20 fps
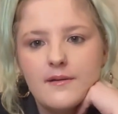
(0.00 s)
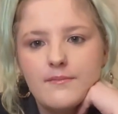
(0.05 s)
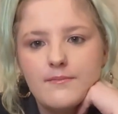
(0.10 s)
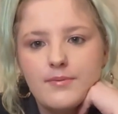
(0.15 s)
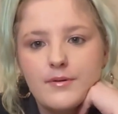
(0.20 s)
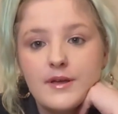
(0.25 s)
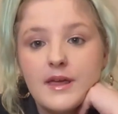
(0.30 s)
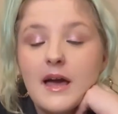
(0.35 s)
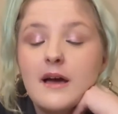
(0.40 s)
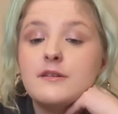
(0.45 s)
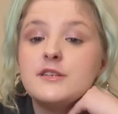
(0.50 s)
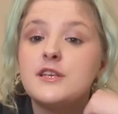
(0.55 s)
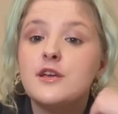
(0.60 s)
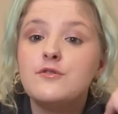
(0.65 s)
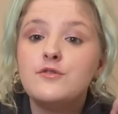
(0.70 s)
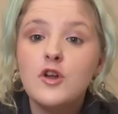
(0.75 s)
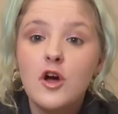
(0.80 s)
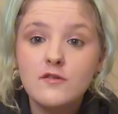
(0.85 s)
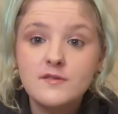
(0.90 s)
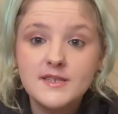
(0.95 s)
But yeah, so
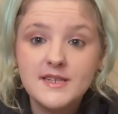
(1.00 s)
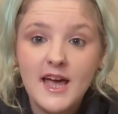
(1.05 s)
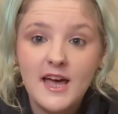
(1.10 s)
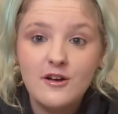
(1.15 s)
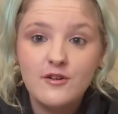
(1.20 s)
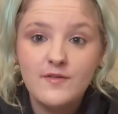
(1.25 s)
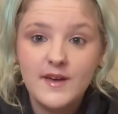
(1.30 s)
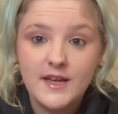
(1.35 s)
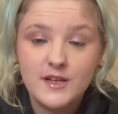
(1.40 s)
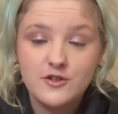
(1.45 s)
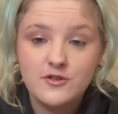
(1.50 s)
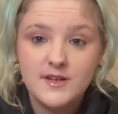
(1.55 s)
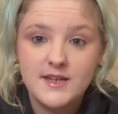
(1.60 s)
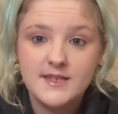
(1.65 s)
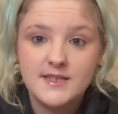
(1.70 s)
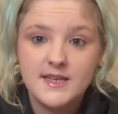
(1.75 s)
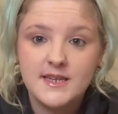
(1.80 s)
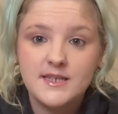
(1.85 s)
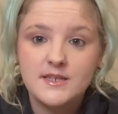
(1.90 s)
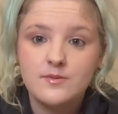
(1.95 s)
non-scale
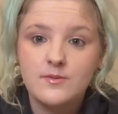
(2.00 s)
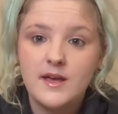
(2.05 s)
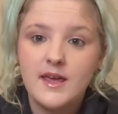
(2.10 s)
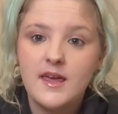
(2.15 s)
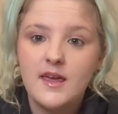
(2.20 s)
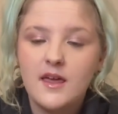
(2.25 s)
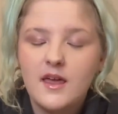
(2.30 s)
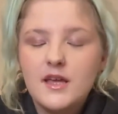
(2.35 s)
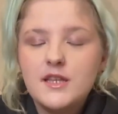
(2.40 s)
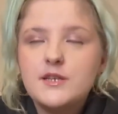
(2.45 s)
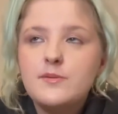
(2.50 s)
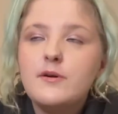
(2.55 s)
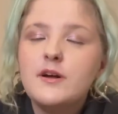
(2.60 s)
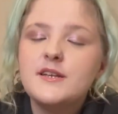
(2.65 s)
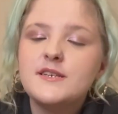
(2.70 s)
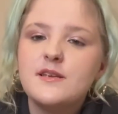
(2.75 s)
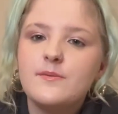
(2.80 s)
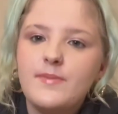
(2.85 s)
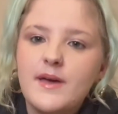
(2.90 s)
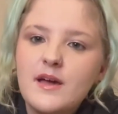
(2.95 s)
victories this week. To be
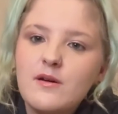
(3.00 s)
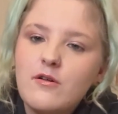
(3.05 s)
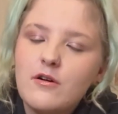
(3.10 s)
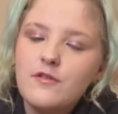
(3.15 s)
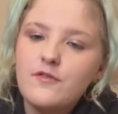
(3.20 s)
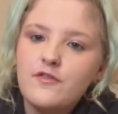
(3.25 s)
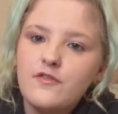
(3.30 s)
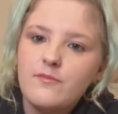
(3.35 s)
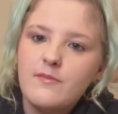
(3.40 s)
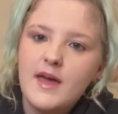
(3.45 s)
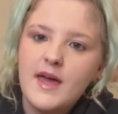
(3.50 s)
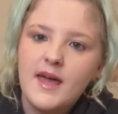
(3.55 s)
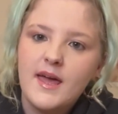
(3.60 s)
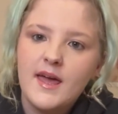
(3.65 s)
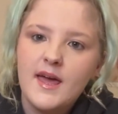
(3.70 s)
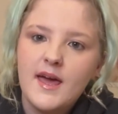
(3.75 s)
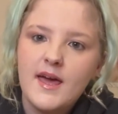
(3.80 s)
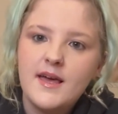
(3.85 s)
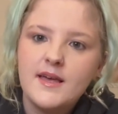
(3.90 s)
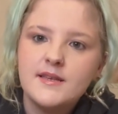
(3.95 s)
honest, a big one for
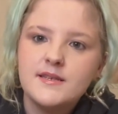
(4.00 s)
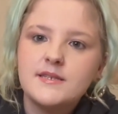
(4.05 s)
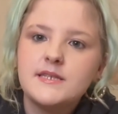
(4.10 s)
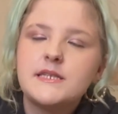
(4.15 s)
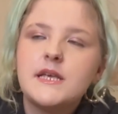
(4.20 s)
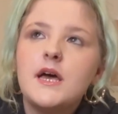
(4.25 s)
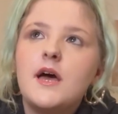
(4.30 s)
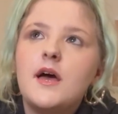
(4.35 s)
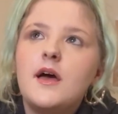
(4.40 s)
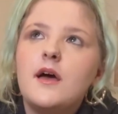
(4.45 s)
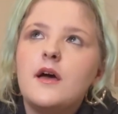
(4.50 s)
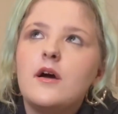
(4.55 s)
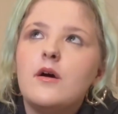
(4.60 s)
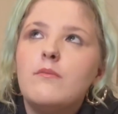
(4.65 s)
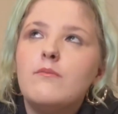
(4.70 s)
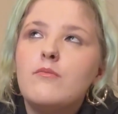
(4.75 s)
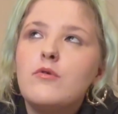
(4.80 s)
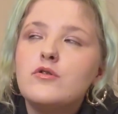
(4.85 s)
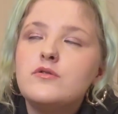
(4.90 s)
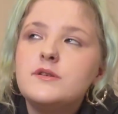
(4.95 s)
me is
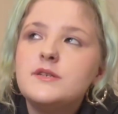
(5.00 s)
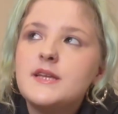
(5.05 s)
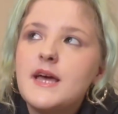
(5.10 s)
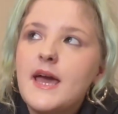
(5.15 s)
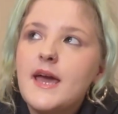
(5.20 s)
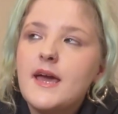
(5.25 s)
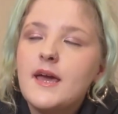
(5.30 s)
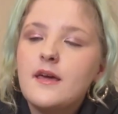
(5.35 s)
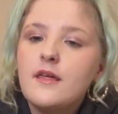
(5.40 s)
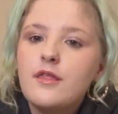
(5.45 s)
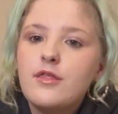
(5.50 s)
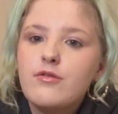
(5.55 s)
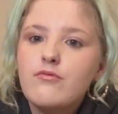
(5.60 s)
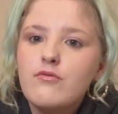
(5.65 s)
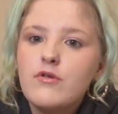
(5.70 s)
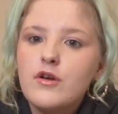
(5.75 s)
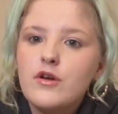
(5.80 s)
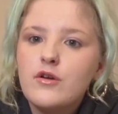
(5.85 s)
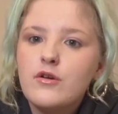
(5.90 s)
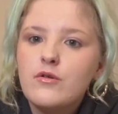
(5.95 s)
Monday
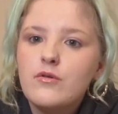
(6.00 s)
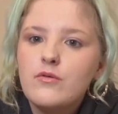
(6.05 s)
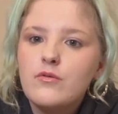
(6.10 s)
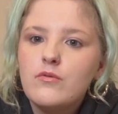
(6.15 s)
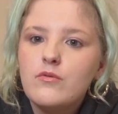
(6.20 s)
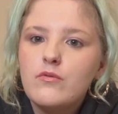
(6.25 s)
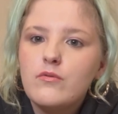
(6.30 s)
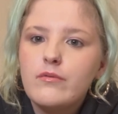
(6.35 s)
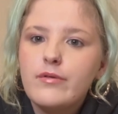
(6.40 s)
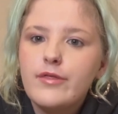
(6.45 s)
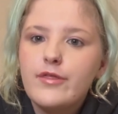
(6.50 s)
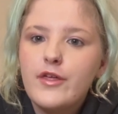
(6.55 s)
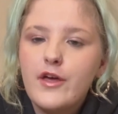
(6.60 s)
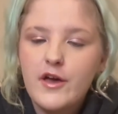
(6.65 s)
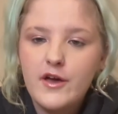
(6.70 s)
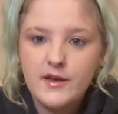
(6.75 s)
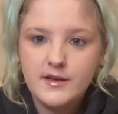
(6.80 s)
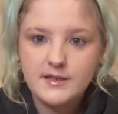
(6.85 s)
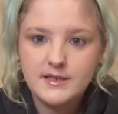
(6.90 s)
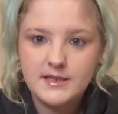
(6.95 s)
through
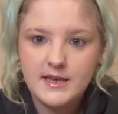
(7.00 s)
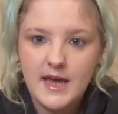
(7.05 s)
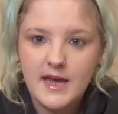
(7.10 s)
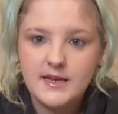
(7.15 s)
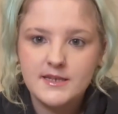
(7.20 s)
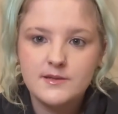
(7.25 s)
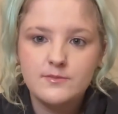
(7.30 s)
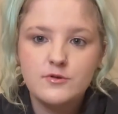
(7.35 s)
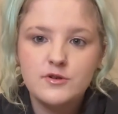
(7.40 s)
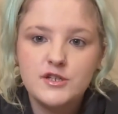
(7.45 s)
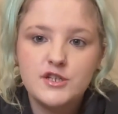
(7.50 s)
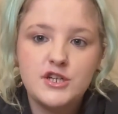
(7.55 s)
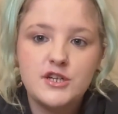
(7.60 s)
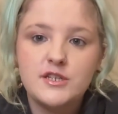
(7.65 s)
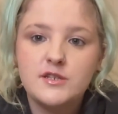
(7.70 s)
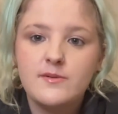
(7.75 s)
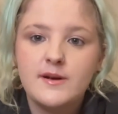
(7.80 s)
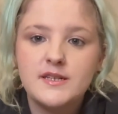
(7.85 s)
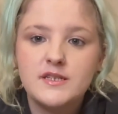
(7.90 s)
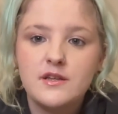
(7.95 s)
Thursday. So Monday,
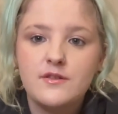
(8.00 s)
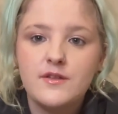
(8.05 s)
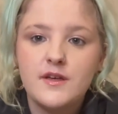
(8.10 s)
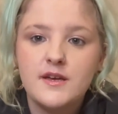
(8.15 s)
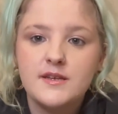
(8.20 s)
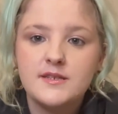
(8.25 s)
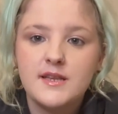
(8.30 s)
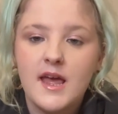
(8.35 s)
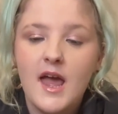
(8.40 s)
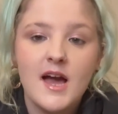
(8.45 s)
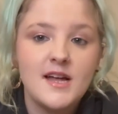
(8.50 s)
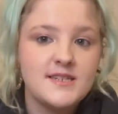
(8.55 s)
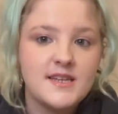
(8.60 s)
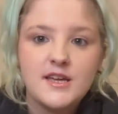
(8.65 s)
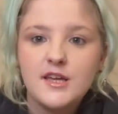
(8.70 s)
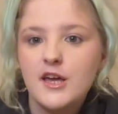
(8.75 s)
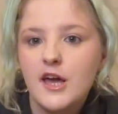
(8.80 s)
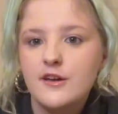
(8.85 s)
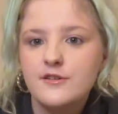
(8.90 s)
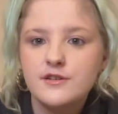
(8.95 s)
Tuesday, Wednesday, Thursday, I
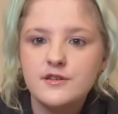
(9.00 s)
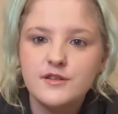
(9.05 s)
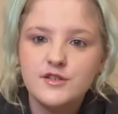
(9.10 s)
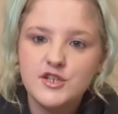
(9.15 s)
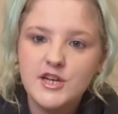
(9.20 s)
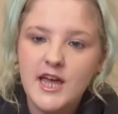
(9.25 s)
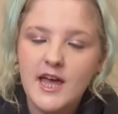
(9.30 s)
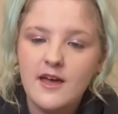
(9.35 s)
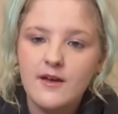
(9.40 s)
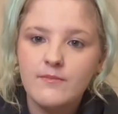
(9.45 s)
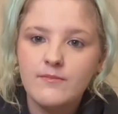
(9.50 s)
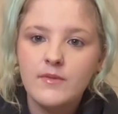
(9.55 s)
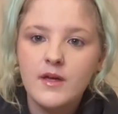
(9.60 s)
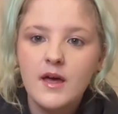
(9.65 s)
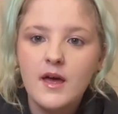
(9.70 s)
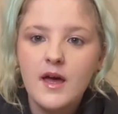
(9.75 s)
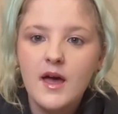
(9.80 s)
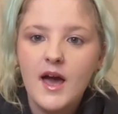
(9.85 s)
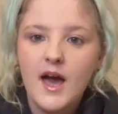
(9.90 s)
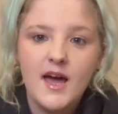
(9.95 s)
didn't go to the gym
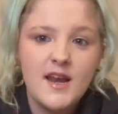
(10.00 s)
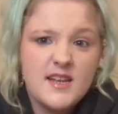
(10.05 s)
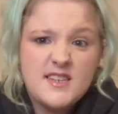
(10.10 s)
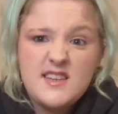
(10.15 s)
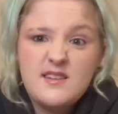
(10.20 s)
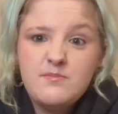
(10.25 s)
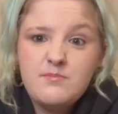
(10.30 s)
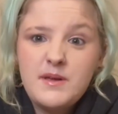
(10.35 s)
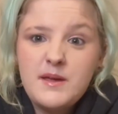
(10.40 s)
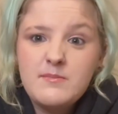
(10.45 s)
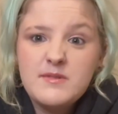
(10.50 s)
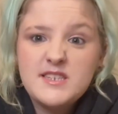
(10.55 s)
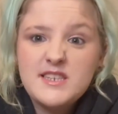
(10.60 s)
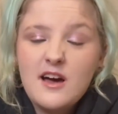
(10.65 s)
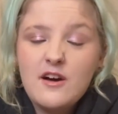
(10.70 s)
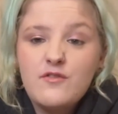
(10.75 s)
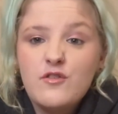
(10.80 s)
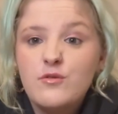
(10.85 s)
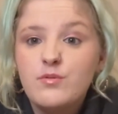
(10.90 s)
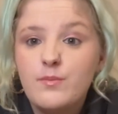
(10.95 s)
and I didn't beat
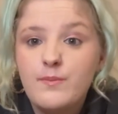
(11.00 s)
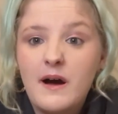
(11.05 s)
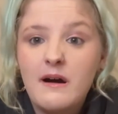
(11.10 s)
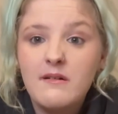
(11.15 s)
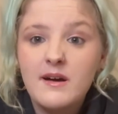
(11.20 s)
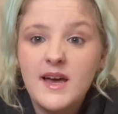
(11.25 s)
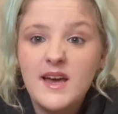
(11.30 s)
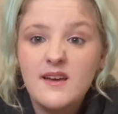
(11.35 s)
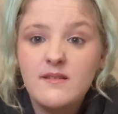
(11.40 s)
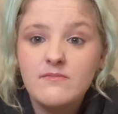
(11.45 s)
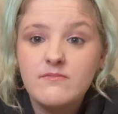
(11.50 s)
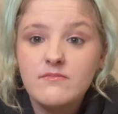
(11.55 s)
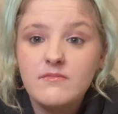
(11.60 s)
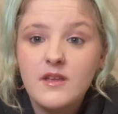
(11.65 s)
myself up about it.